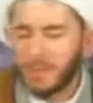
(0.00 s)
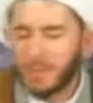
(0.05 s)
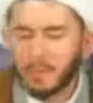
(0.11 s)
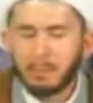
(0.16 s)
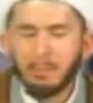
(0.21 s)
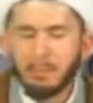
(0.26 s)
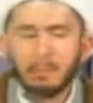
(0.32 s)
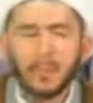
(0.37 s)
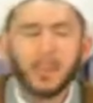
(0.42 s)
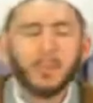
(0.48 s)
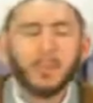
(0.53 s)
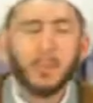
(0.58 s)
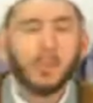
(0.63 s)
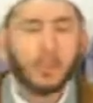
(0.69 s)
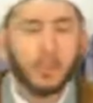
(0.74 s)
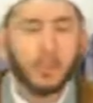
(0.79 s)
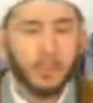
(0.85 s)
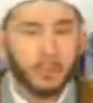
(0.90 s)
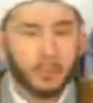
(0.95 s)
But with
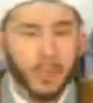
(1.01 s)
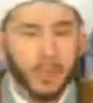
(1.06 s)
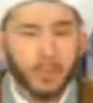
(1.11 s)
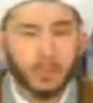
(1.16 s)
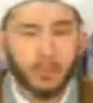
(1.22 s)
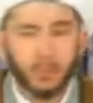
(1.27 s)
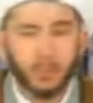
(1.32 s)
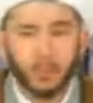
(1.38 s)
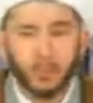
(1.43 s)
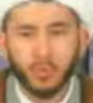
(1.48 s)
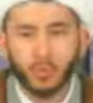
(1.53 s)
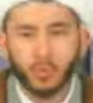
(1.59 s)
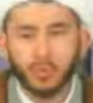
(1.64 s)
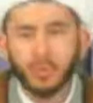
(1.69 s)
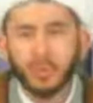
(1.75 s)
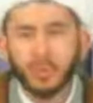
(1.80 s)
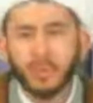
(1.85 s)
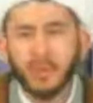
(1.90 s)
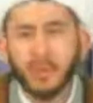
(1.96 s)
respect to,
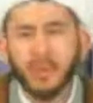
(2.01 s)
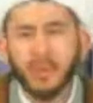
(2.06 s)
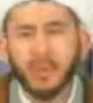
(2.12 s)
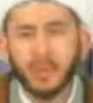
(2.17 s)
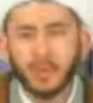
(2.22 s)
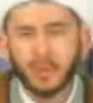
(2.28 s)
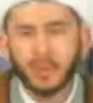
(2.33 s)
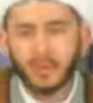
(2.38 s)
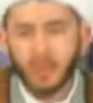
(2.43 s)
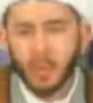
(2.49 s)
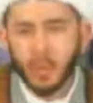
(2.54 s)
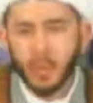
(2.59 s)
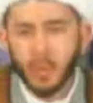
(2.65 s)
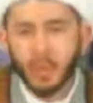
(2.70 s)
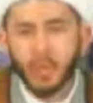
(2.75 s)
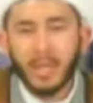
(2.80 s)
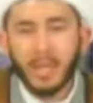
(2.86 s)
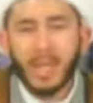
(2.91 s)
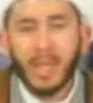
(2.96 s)
did any
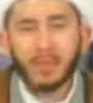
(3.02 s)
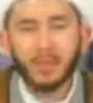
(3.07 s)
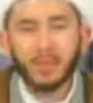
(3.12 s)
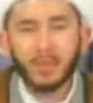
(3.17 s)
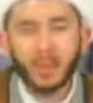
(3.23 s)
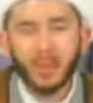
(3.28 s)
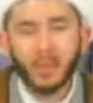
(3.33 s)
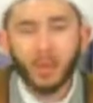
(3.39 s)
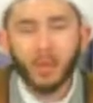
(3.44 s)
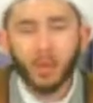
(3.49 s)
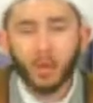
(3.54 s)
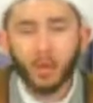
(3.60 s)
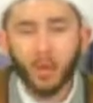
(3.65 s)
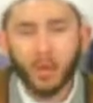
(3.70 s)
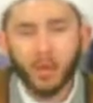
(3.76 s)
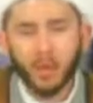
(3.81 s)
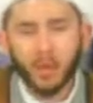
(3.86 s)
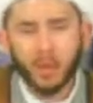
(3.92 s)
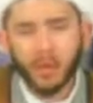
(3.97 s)
counseling
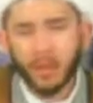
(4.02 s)
occur